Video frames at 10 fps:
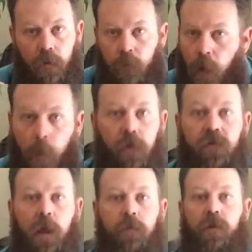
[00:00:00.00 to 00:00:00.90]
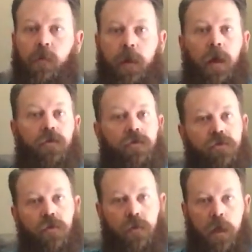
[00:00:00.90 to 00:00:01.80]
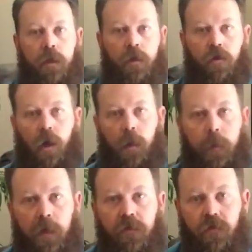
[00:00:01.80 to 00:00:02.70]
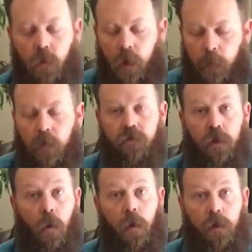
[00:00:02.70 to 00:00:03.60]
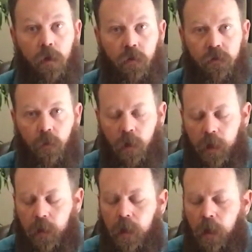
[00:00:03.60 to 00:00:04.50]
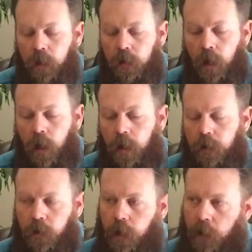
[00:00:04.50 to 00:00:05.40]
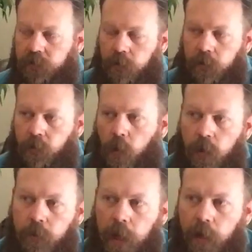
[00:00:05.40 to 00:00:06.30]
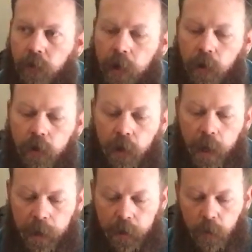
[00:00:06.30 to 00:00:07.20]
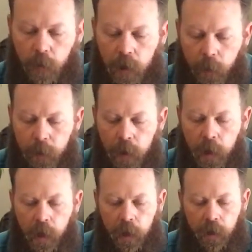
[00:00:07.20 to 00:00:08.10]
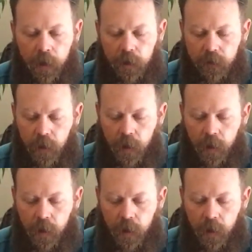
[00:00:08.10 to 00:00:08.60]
probably the same as everybody else that's getting into crankbaits and Squarebills. You don't want to lose them, right? You're constantly throwing them down there, you're hanging them up, and